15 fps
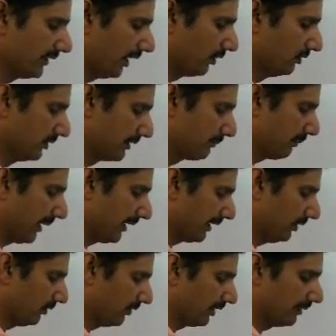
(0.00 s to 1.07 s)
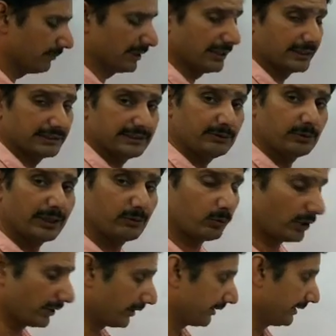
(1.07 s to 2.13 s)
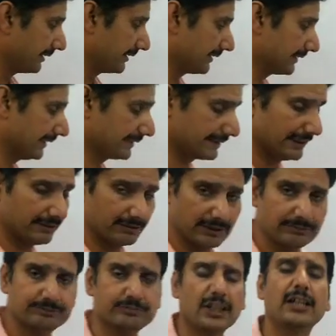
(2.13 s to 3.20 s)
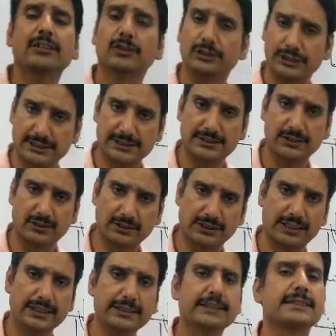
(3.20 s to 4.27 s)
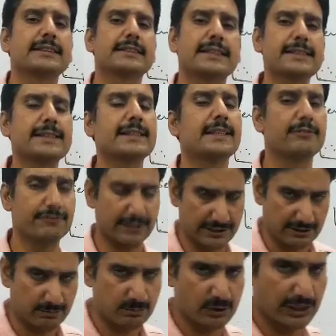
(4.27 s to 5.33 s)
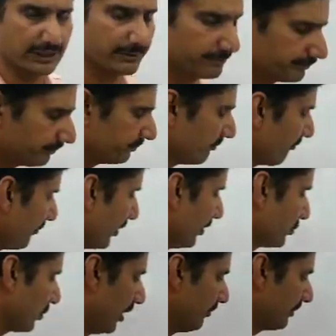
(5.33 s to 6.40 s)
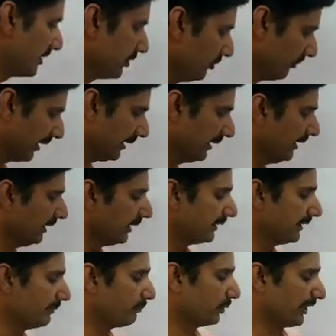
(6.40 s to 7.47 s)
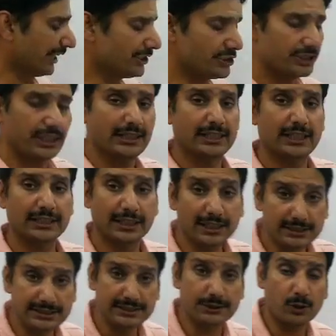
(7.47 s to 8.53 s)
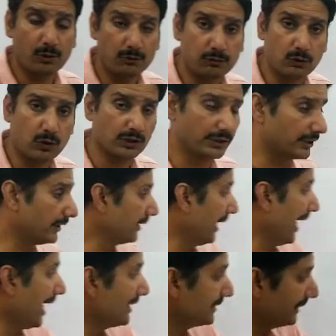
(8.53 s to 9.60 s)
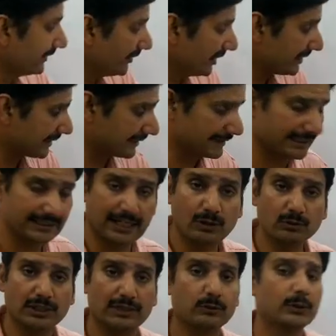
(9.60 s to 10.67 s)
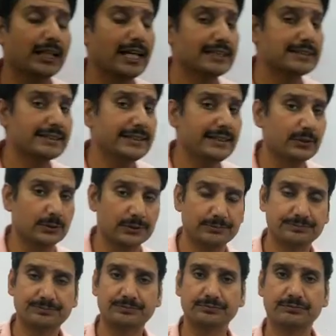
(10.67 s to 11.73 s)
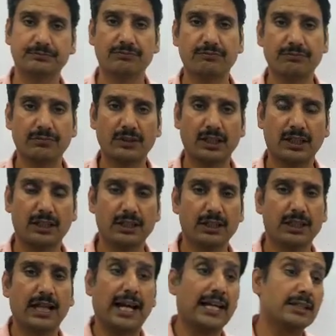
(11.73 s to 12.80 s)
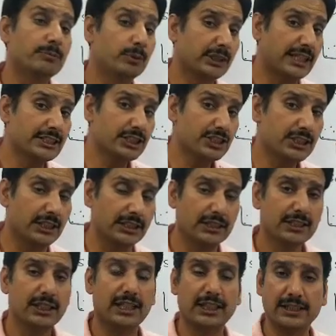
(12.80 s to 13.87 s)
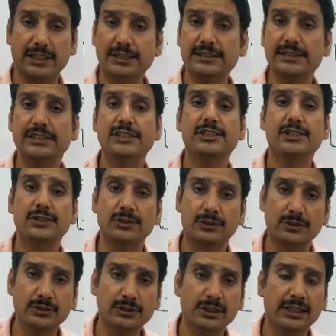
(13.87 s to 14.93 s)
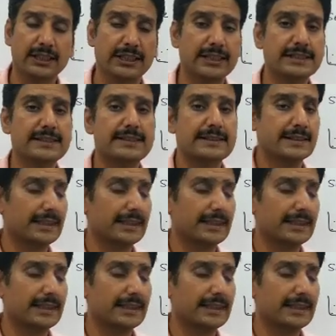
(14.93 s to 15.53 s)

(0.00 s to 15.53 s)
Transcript: joules per kilogram energy when water reaches this level. Although this is not correct, this is just a reference point. So I'm assuming the potential energy of water as it reaches the ground level as 0. And potential energy, you know, is